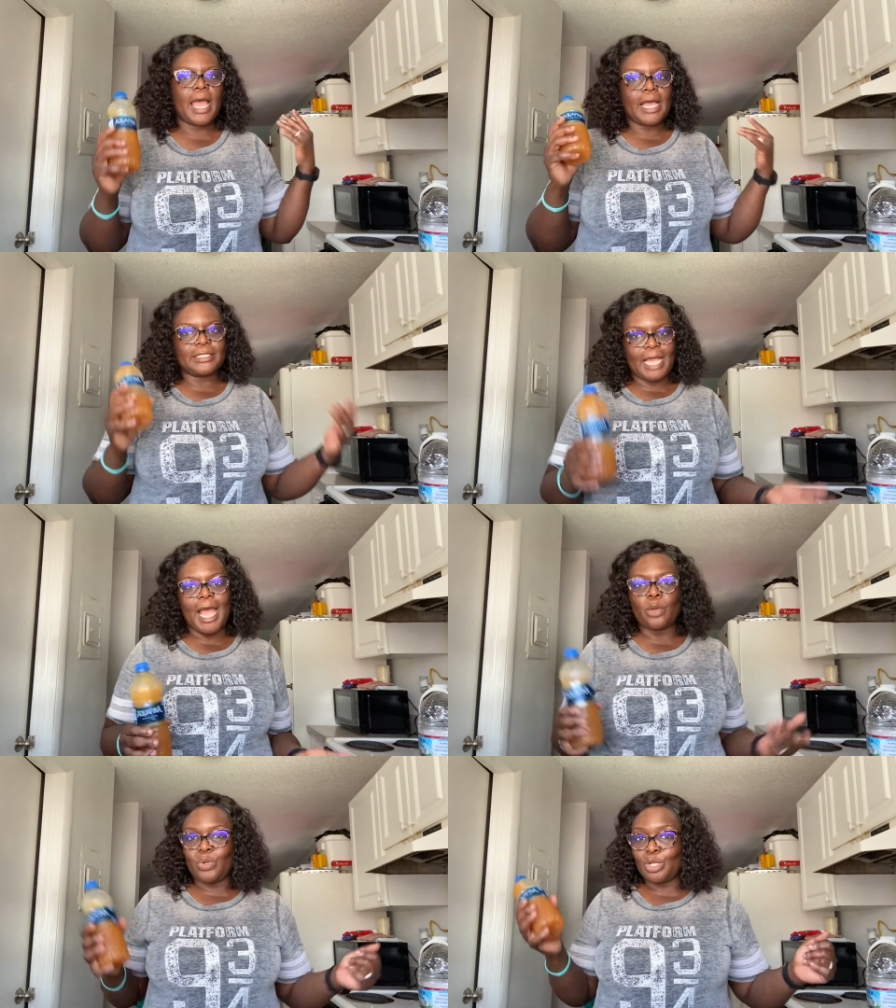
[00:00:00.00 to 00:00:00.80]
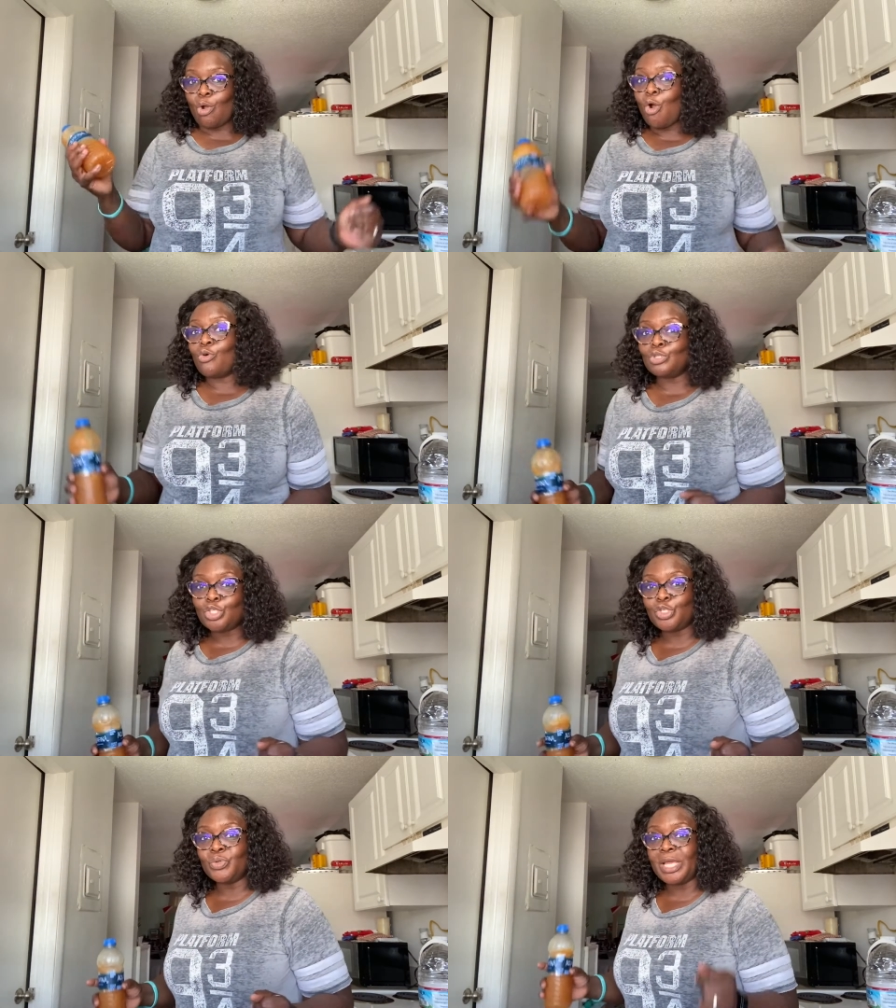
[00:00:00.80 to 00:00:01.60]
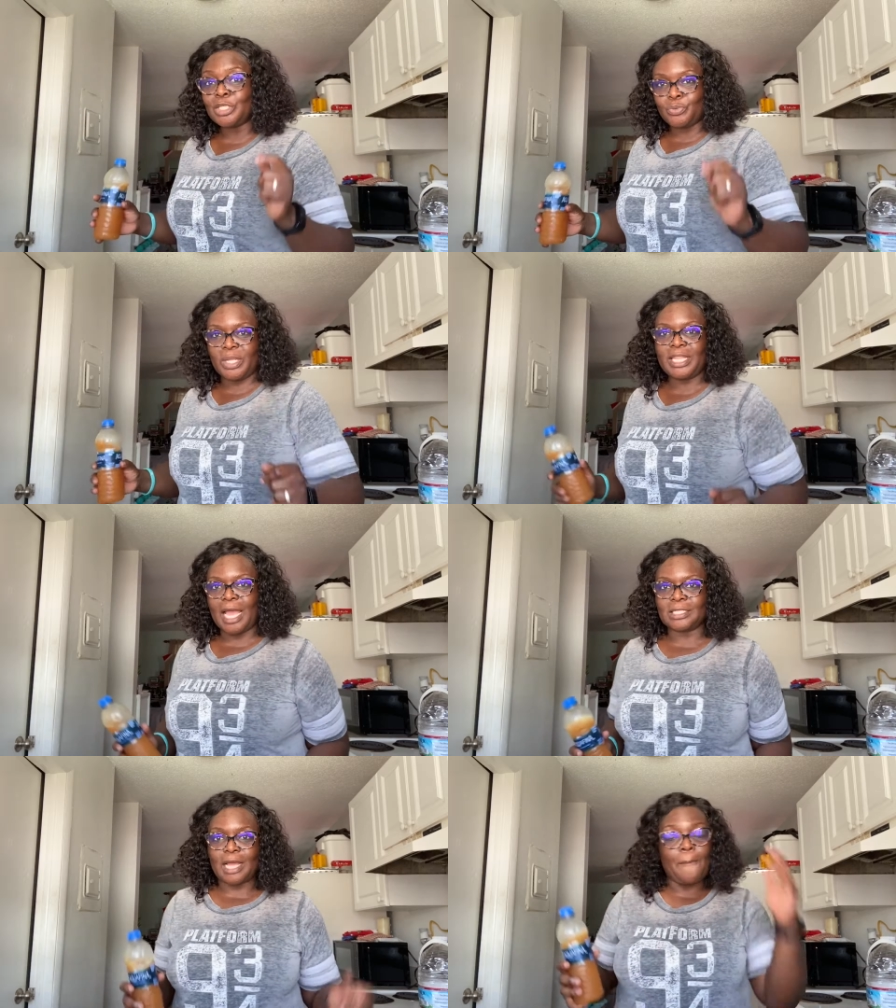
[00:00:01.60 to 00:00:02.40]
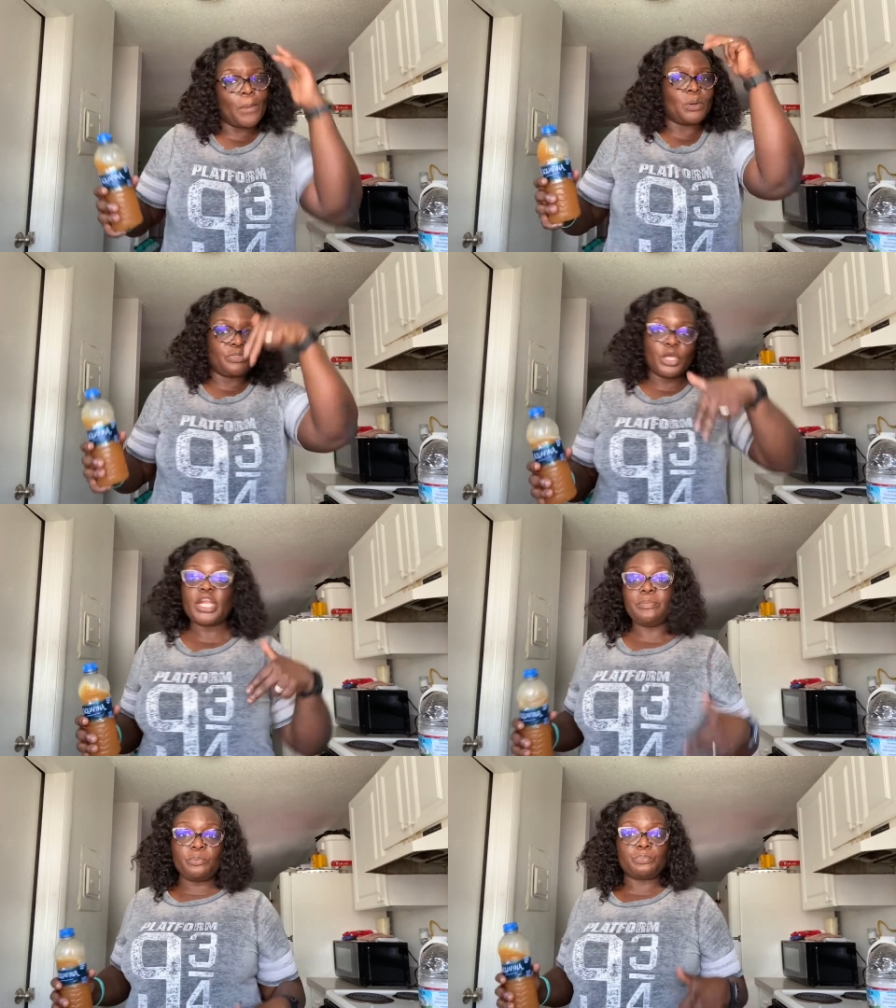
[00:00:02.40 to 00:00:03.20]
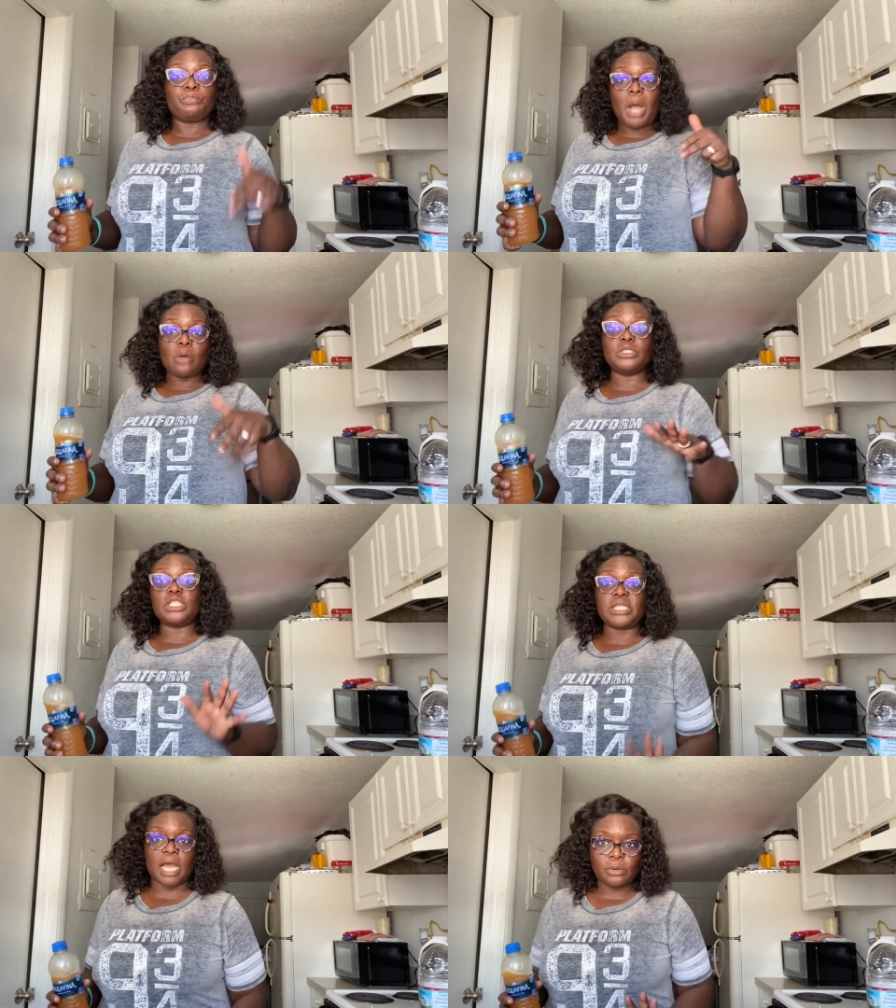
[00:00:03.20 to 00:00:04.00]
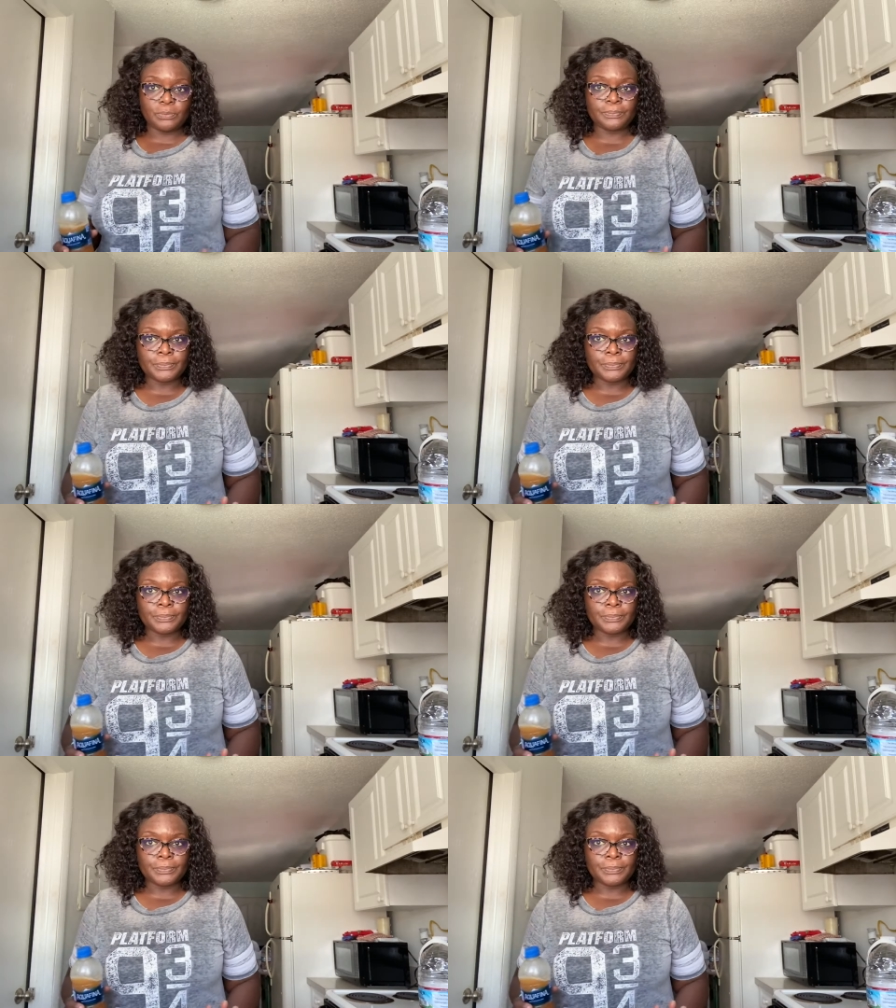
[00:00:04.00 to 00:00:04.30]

And I will coach you in doing that. I'm 30 pounds down,